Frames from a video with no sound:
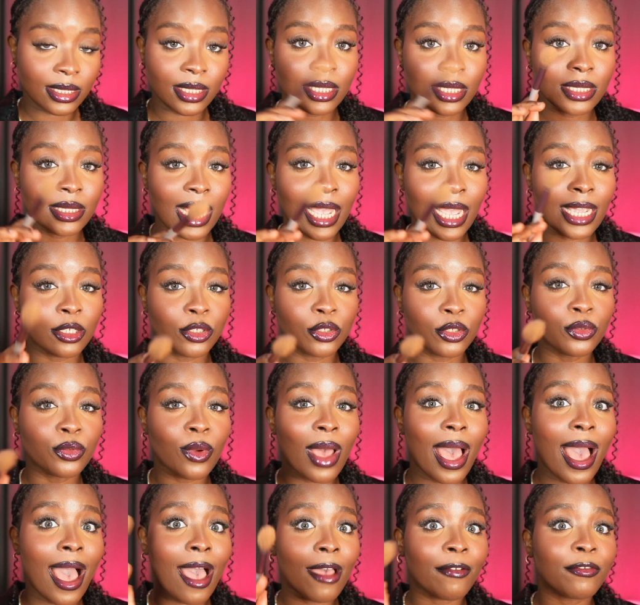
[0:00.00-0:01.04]
This I do
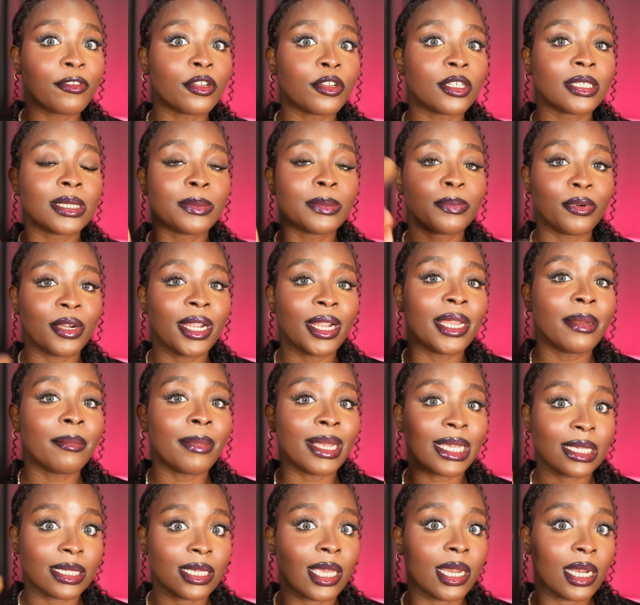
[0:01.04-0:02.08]
after spraying
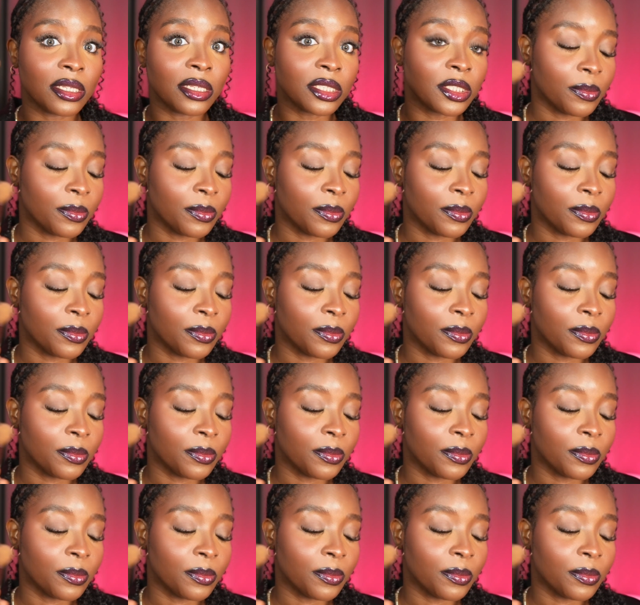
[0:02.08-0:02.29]
my setting